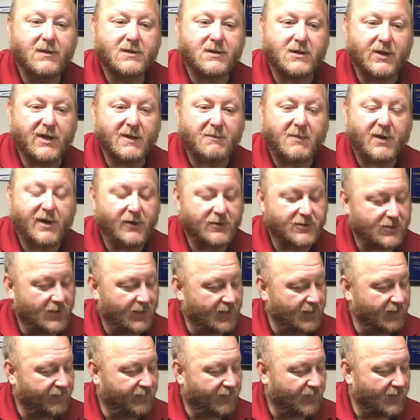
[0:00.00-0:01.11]
So anybody who's
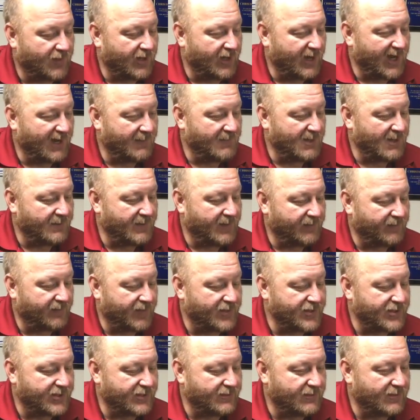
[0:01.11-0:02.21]
looking for a 9mm
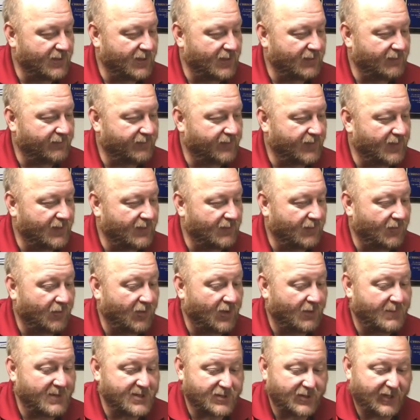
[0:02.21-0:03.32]
version of
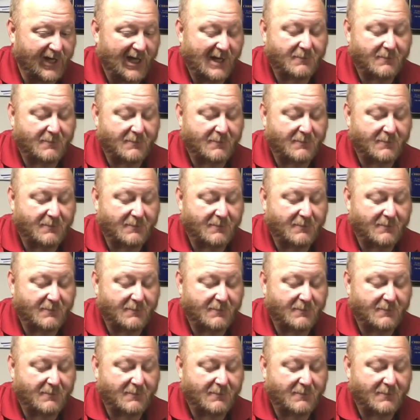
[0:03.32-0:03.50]
or a pistol